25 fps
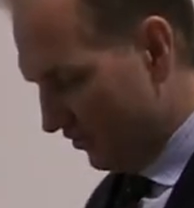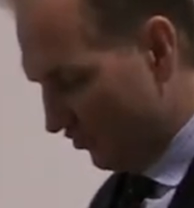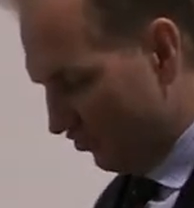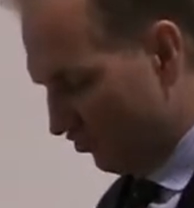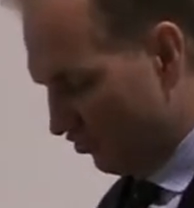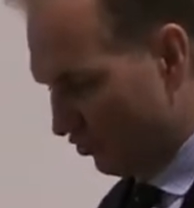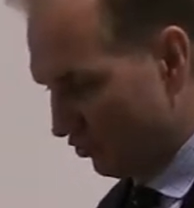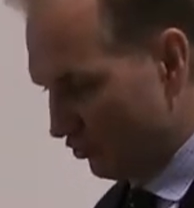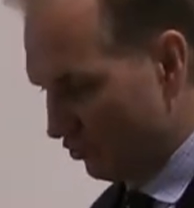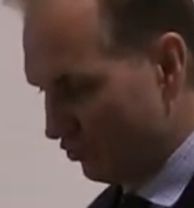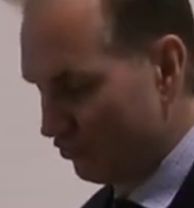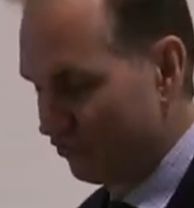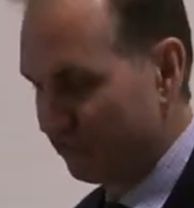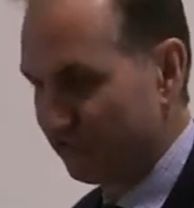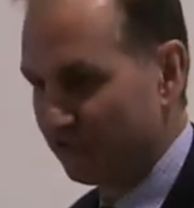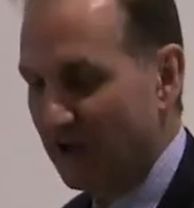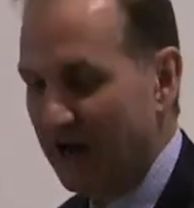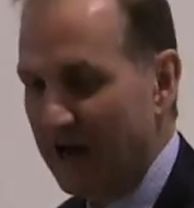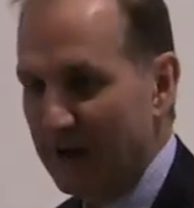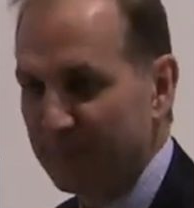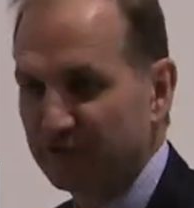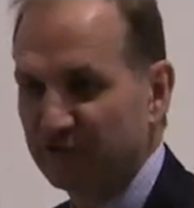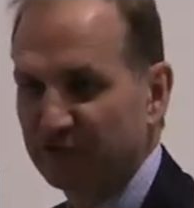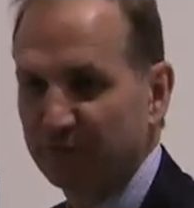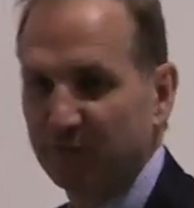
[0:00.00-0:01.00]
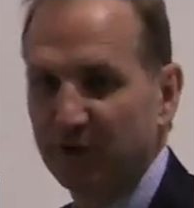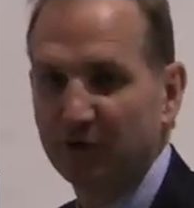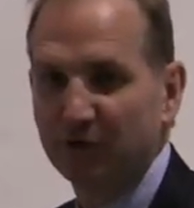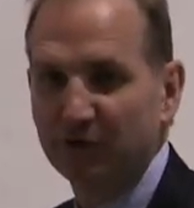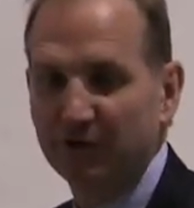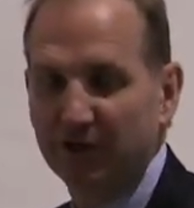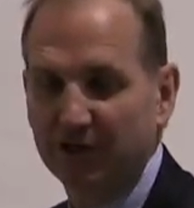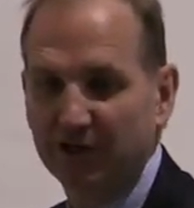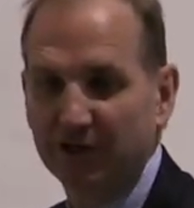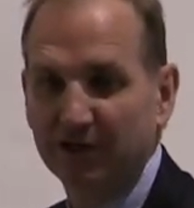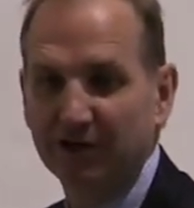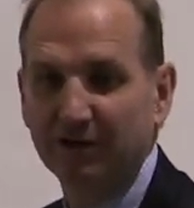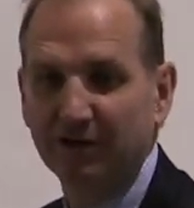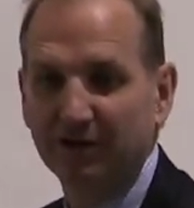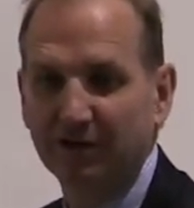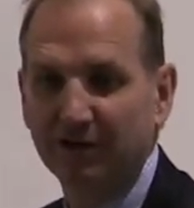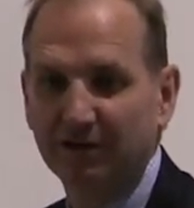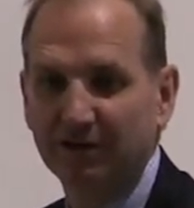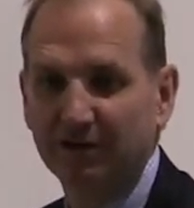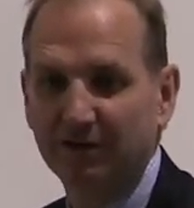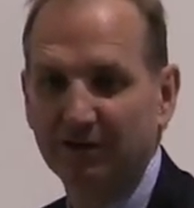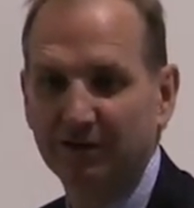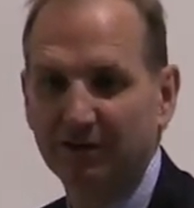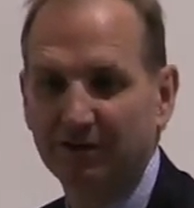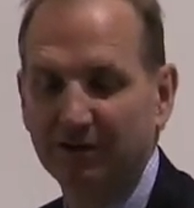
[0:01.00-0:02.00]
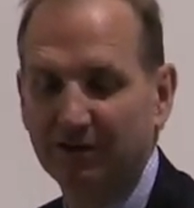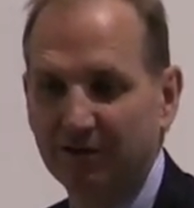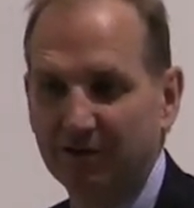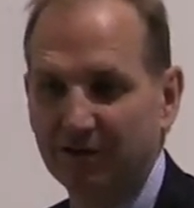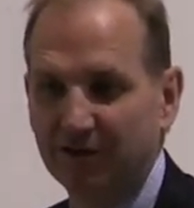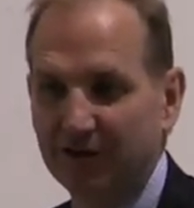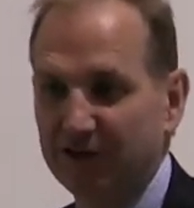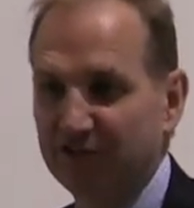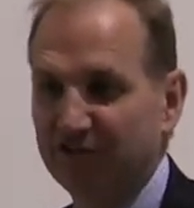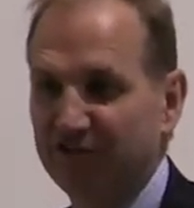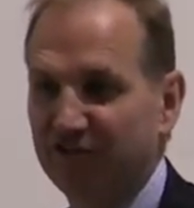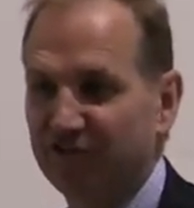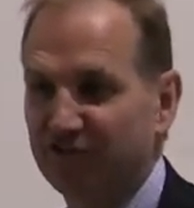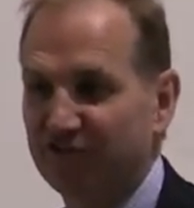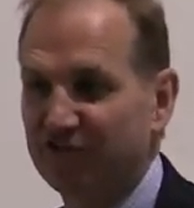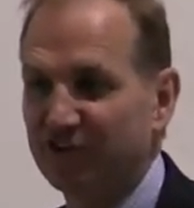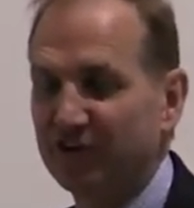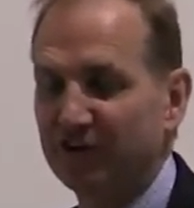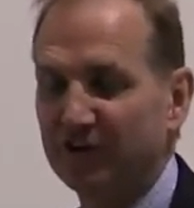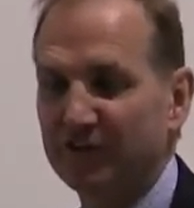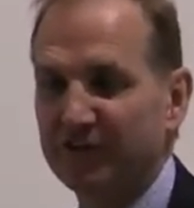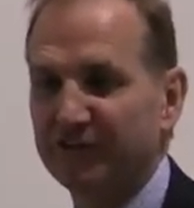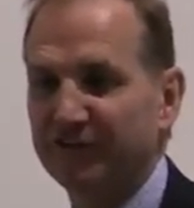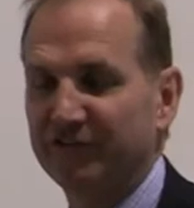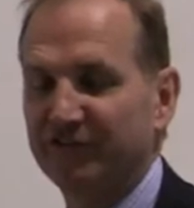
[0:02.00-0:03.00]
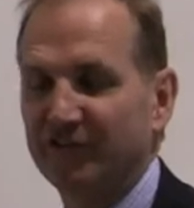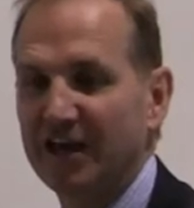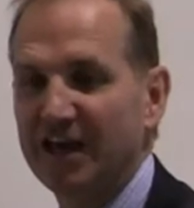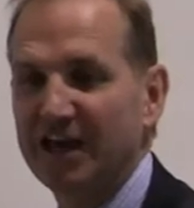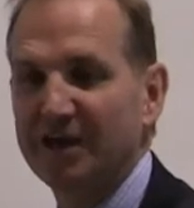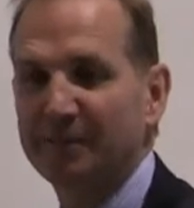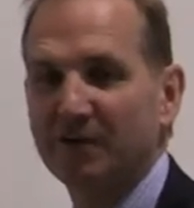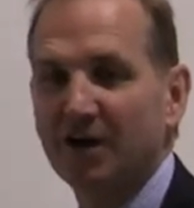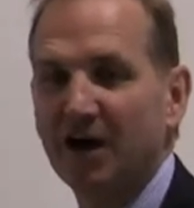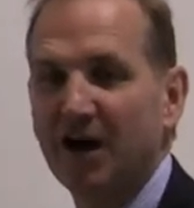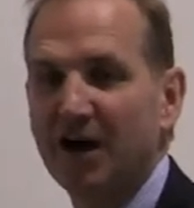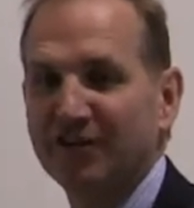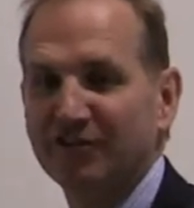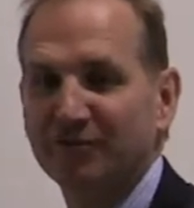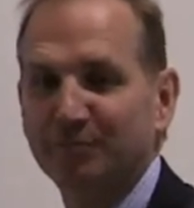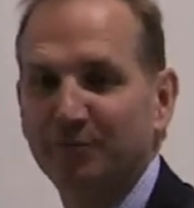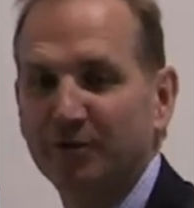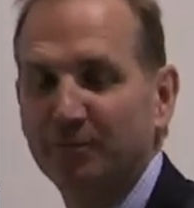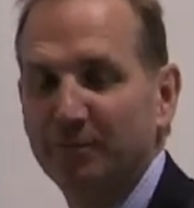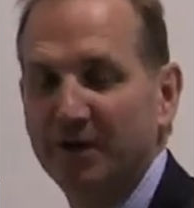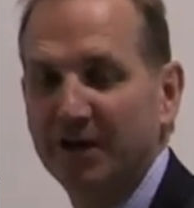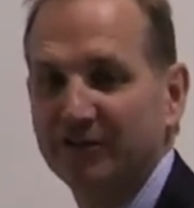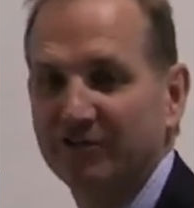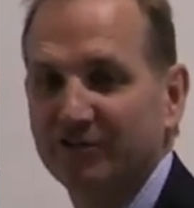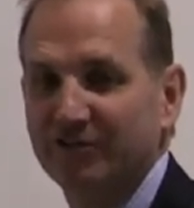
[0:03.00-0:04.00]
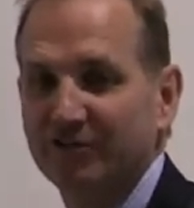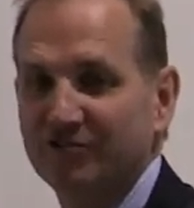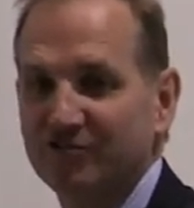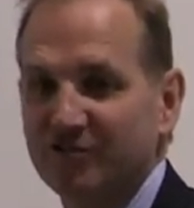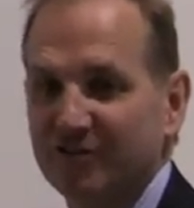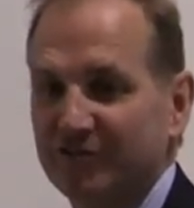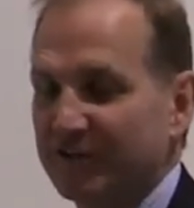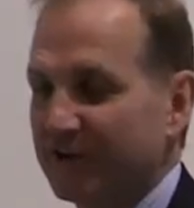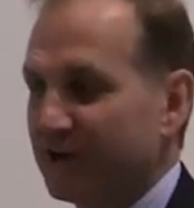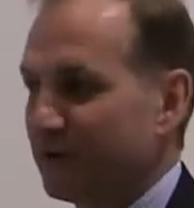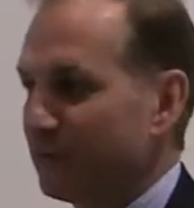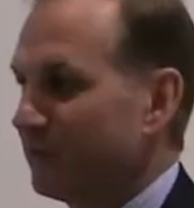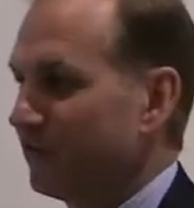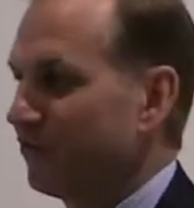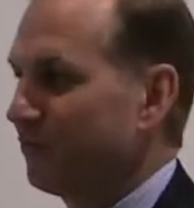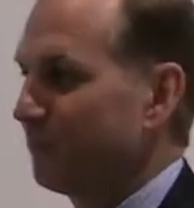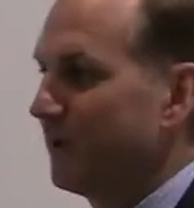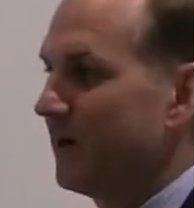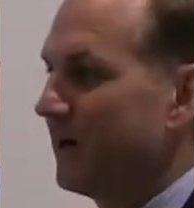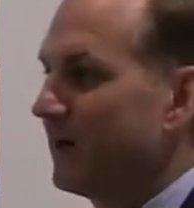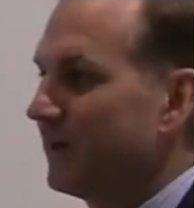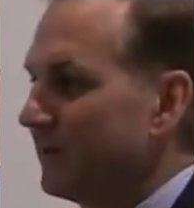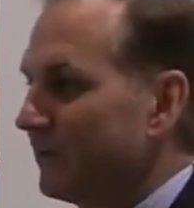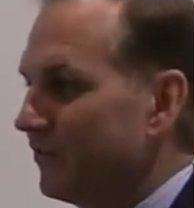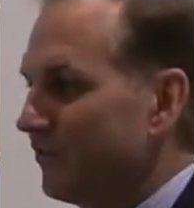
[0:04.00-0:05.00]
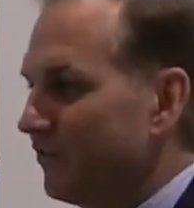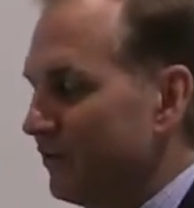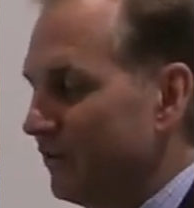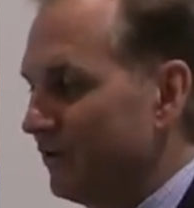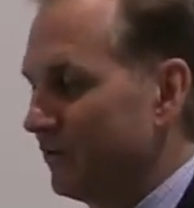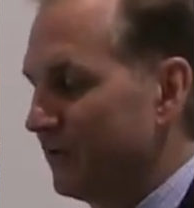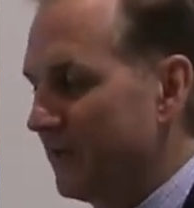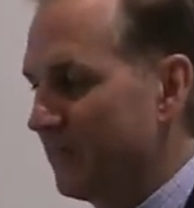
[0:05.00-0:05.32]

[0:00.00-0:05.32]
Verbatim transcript: to stop smoking, it's still the same gospel message that they're responding to.